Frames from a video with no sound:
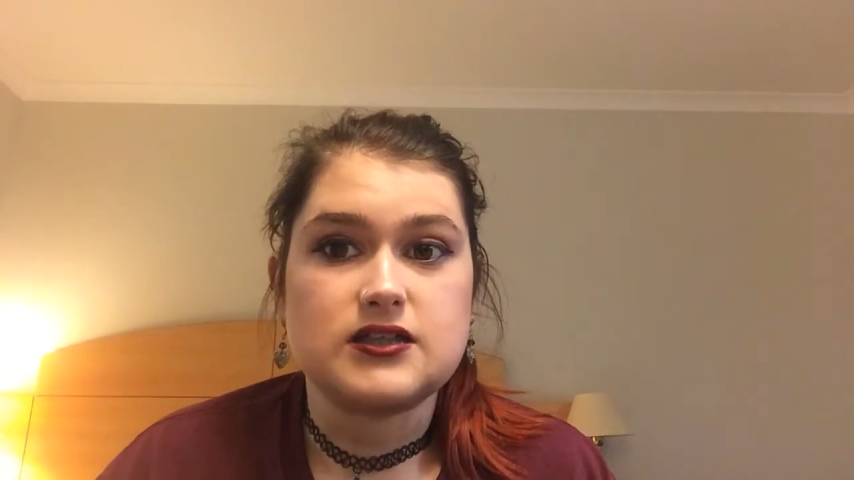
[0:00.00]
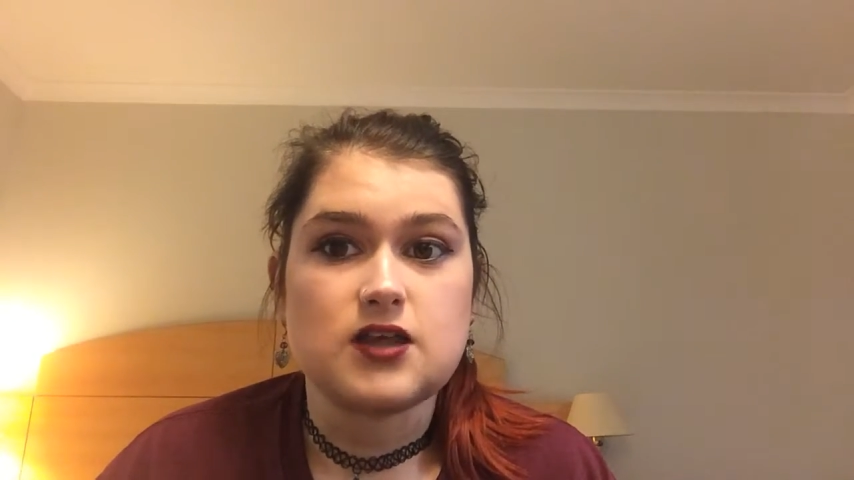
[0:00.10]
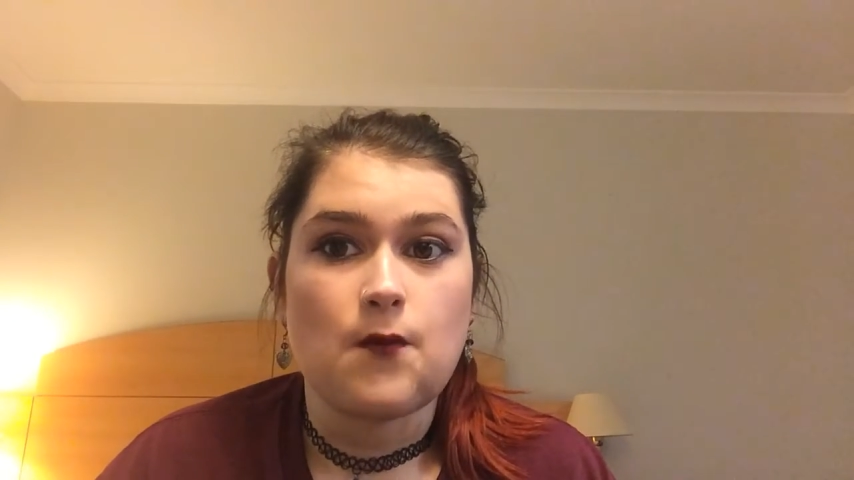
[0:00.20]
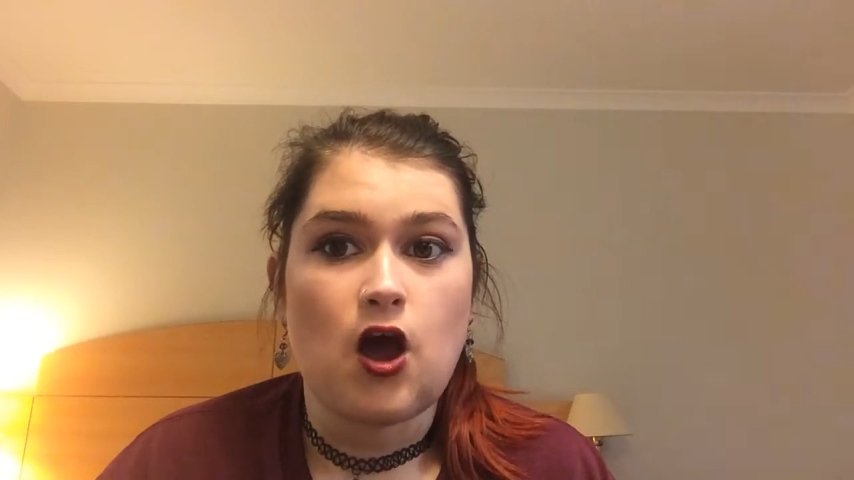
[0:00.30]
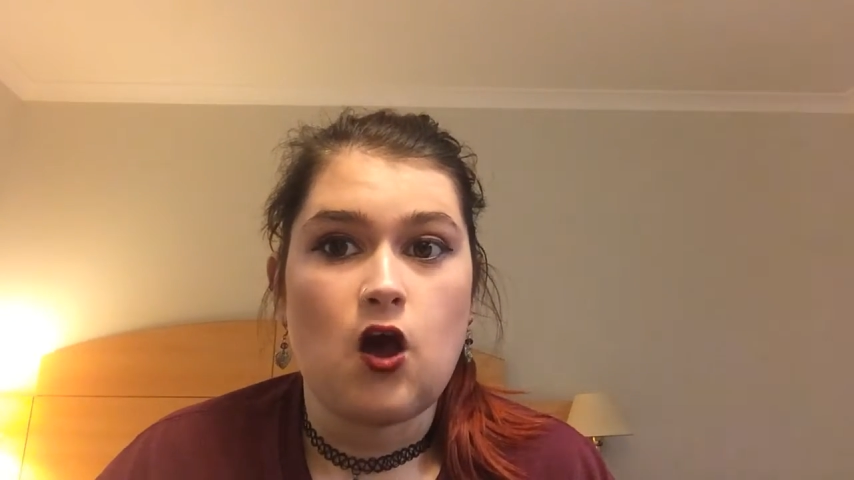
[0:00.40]

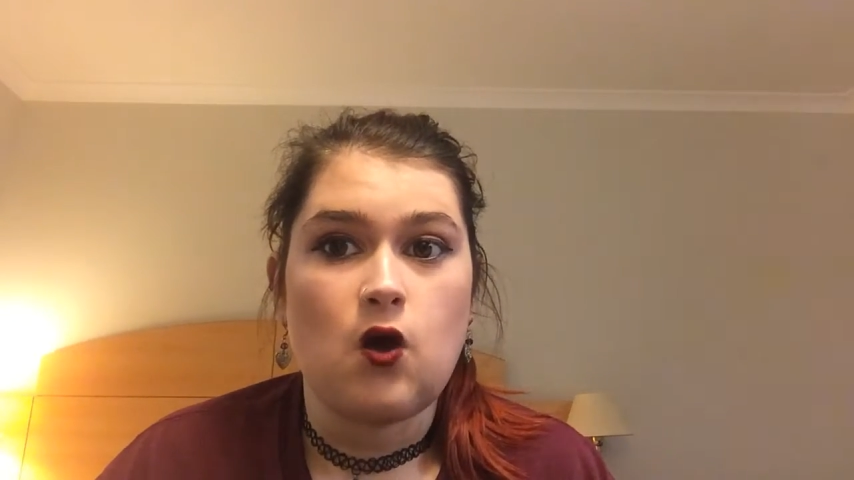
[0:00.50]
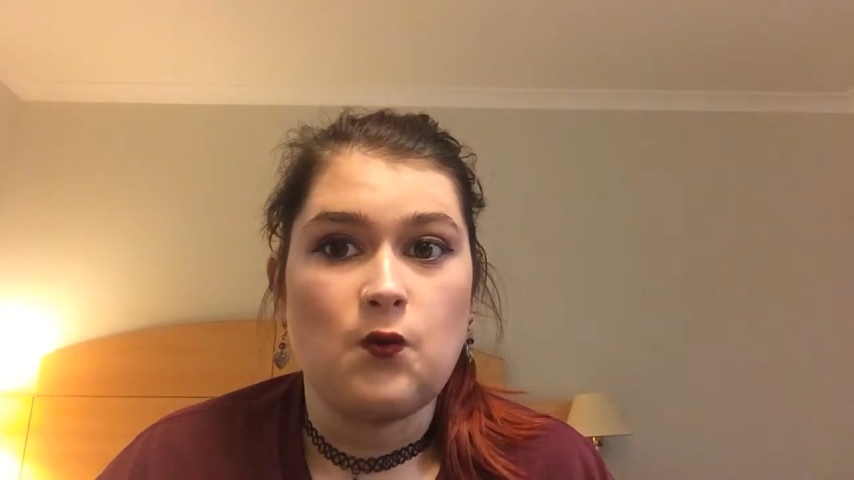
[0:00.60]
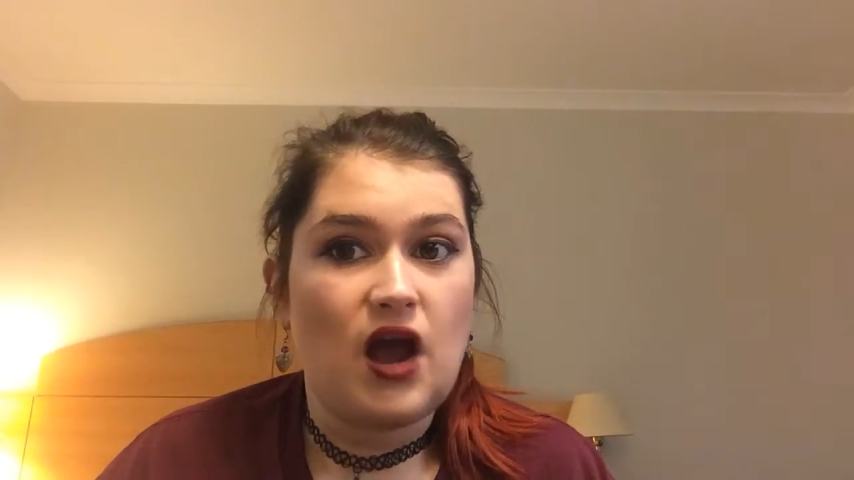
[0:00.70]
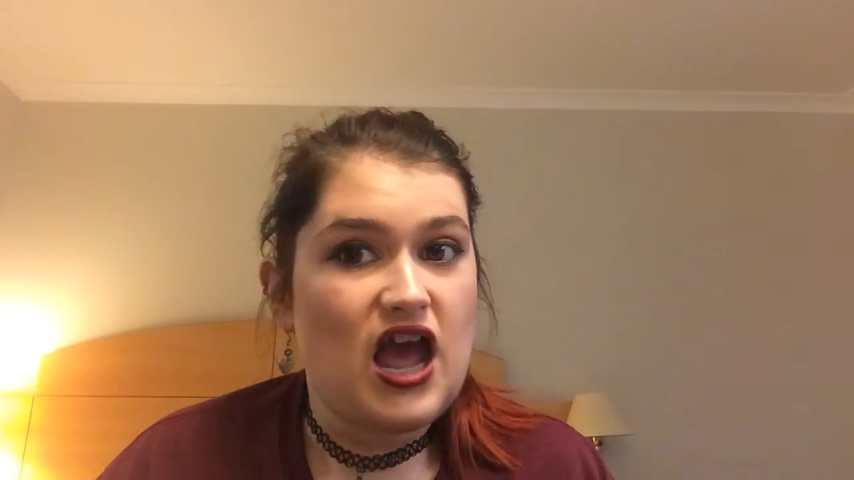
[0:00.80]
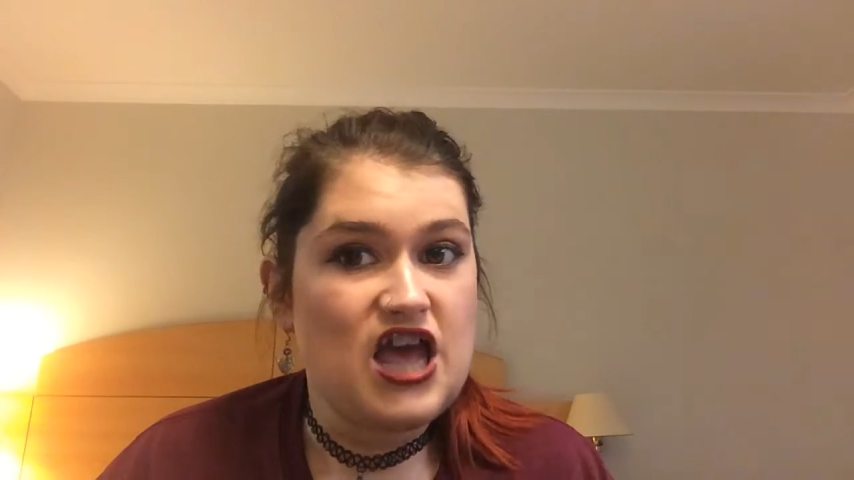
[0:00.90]
somehow
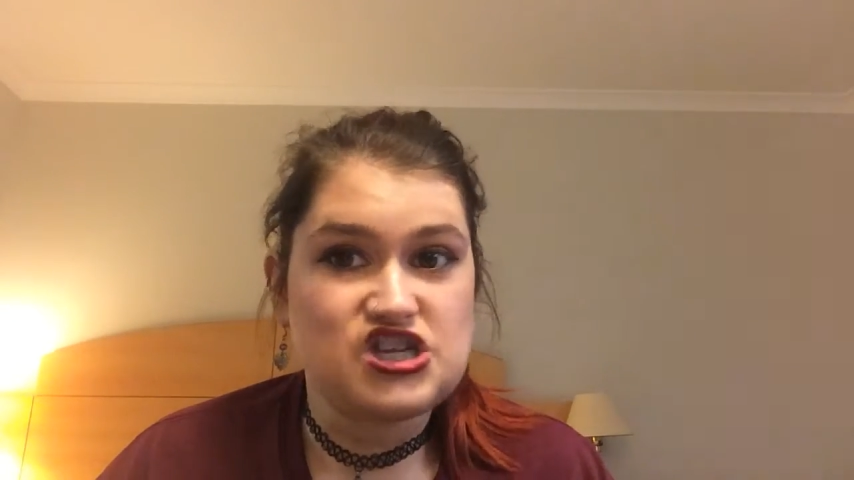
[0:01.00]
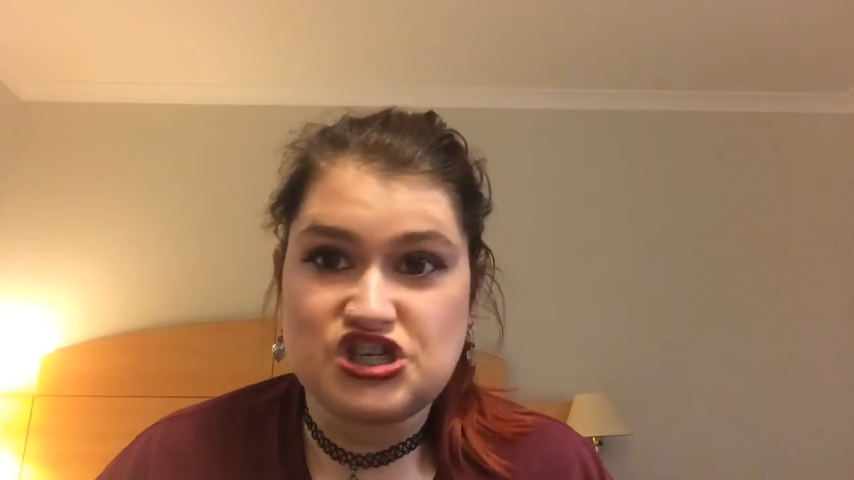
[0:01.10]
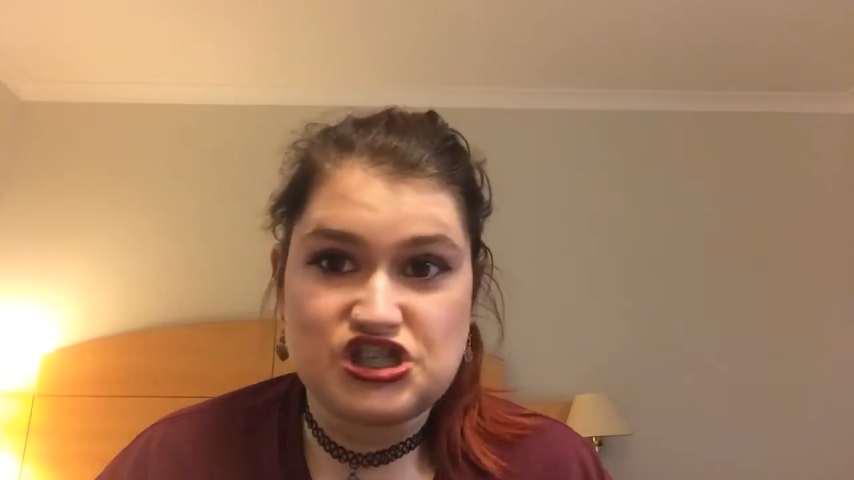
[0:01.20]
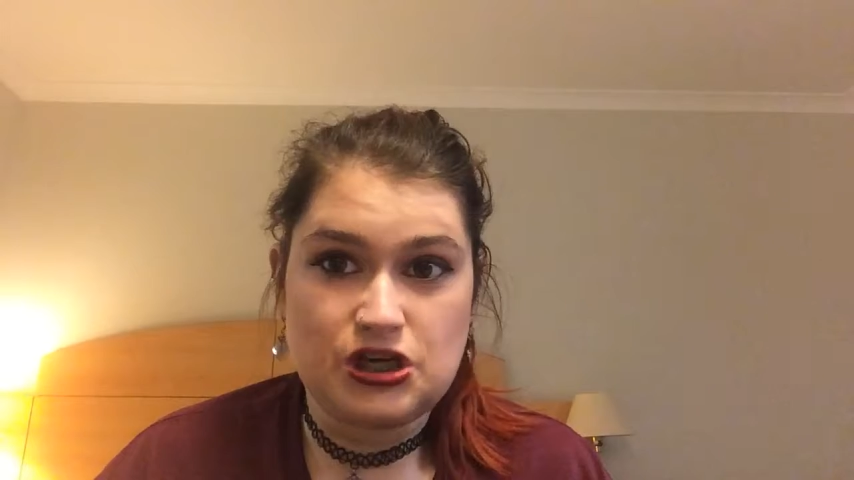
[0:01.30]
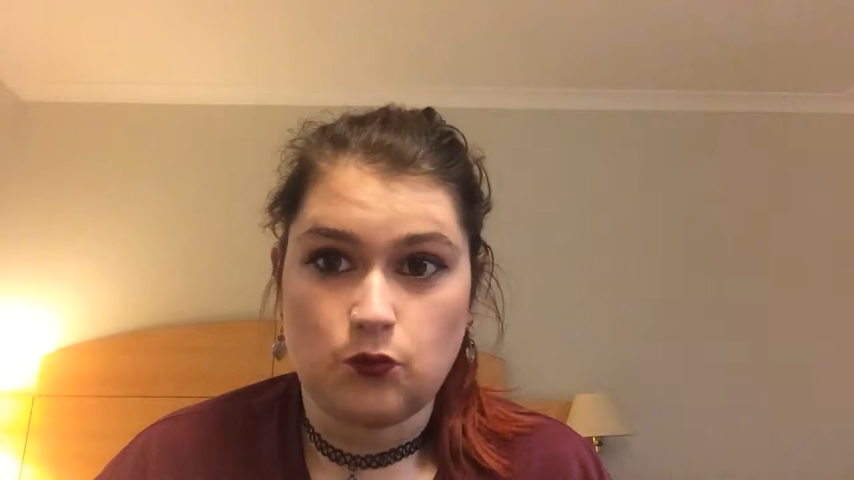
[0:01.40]
it
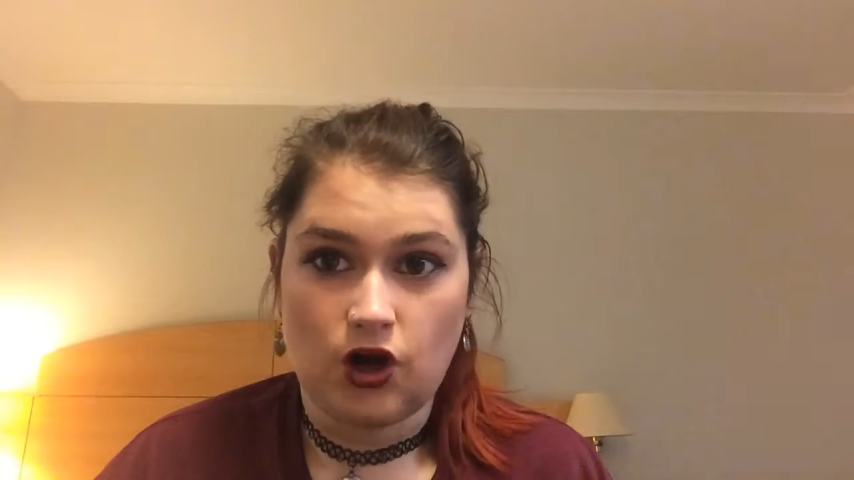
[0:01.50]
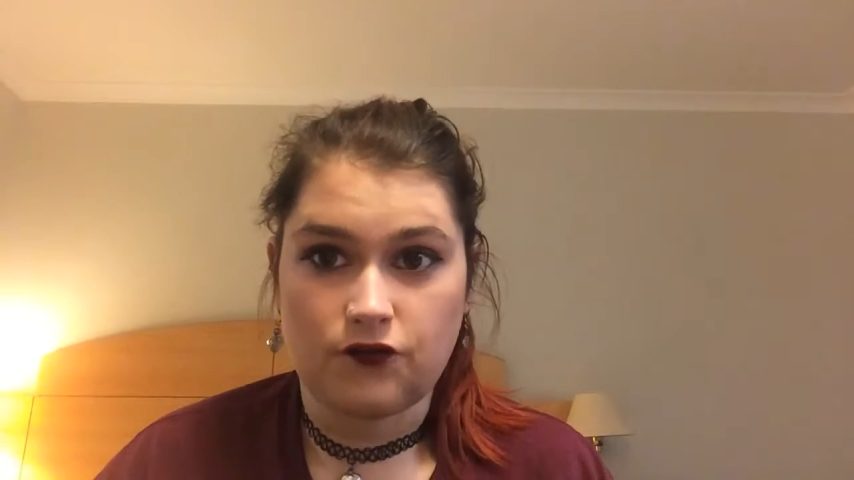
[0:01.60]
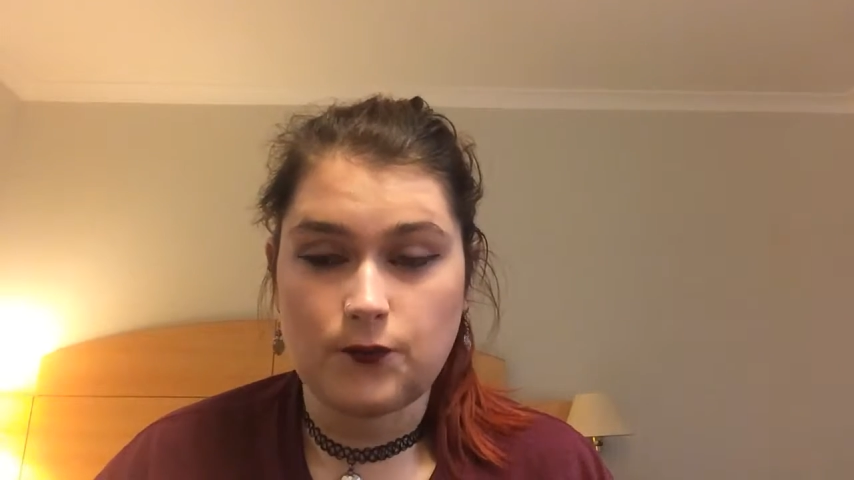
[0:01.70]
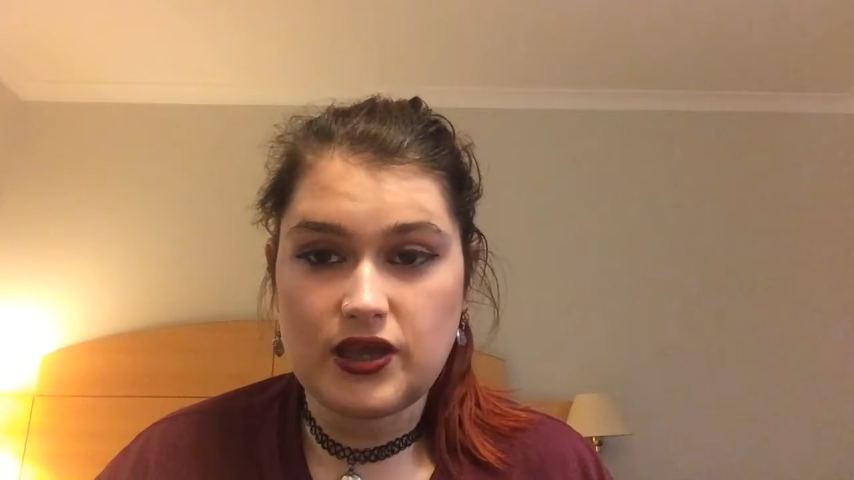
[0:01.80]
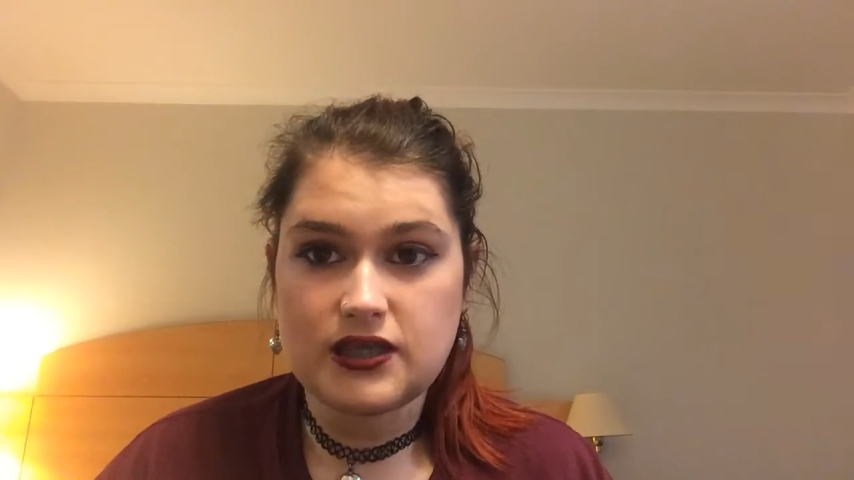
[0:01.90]
just didn't work
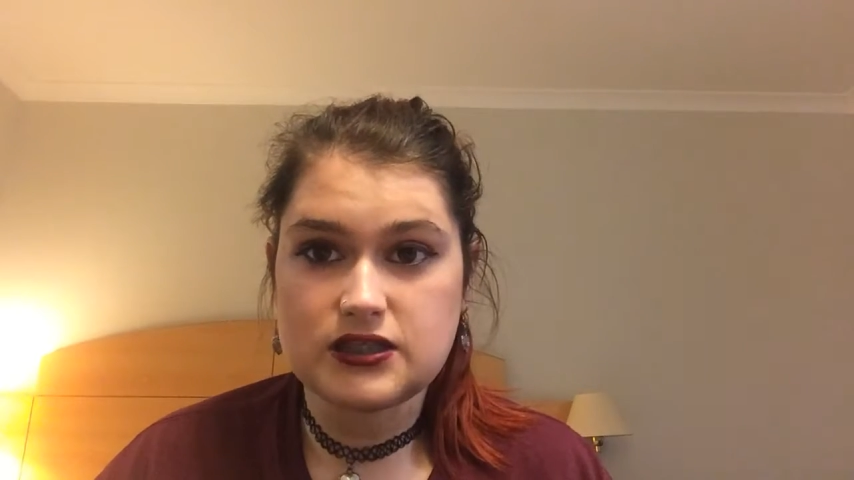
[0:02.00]
for me,